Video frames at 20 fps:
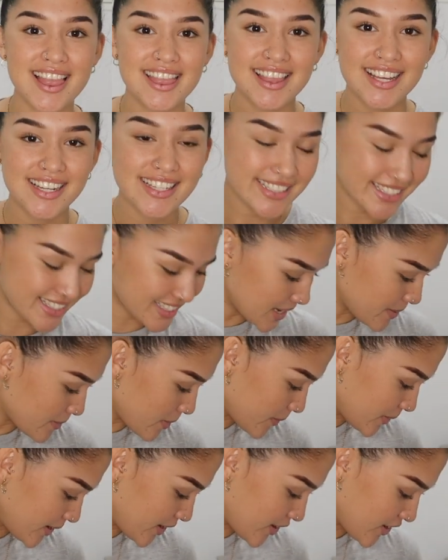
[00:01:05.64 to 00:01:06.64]
let's see
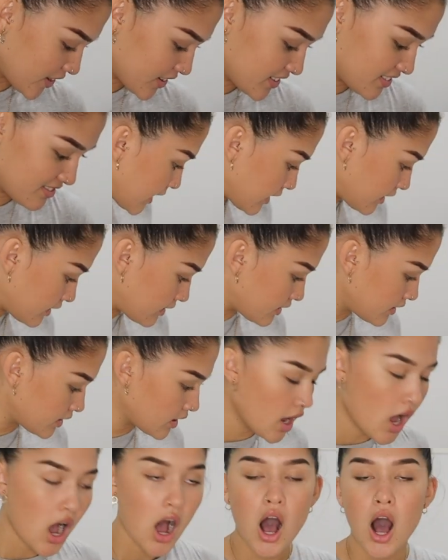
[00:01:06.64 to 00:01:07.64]
what we got. Yeah.
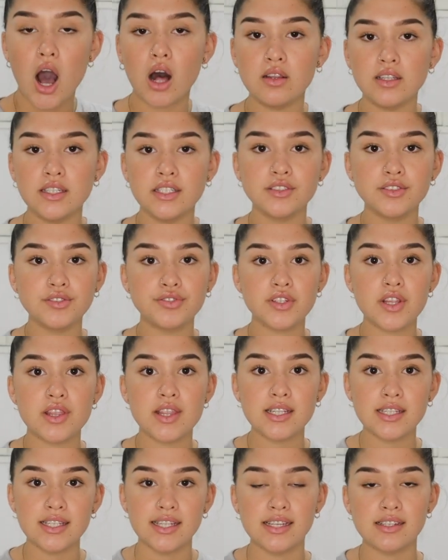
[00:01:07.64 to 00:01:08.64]
I'll leave
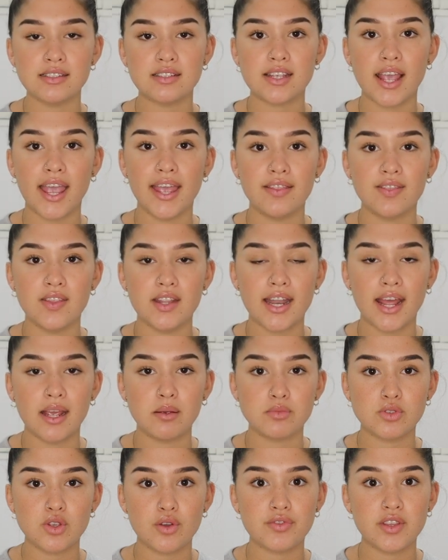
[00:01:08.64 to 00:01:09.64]
the links and the
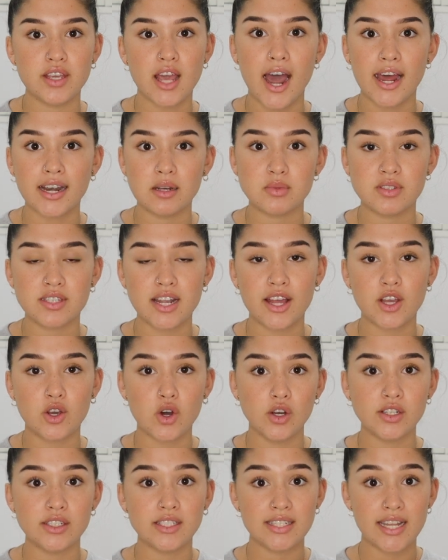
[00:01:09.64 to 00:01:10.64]
names of the items that I
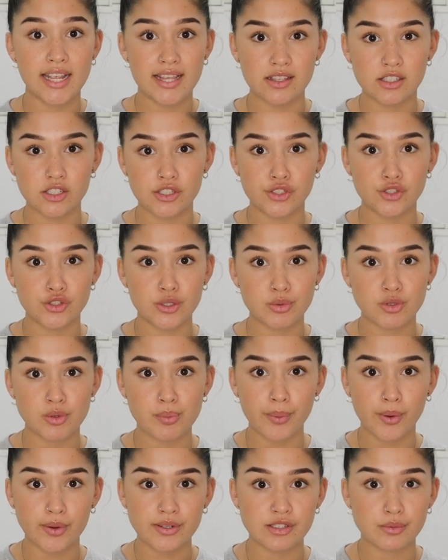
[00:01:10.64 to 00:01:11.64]
got in the
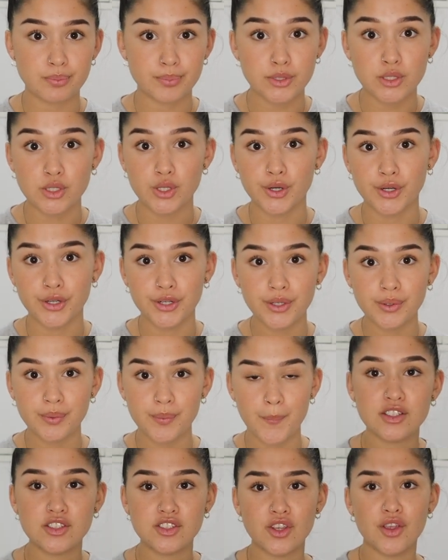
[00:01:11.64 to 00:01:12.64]
description box below.
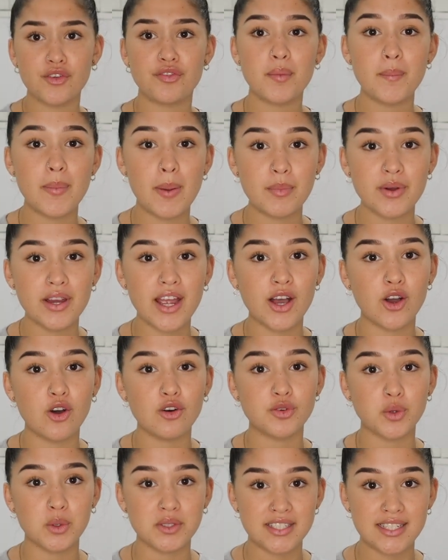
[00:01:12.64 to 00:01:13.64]
So from memory, I
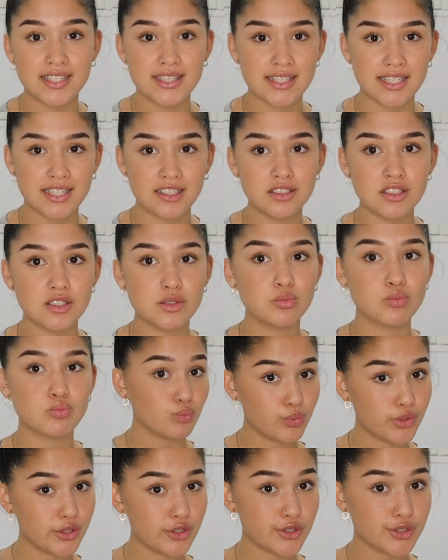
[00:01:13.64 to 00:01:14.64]
got 14 things,
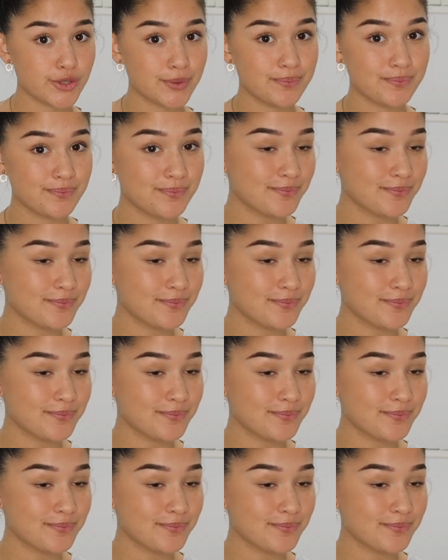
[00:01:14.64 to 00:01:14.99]
I'm pretty sure.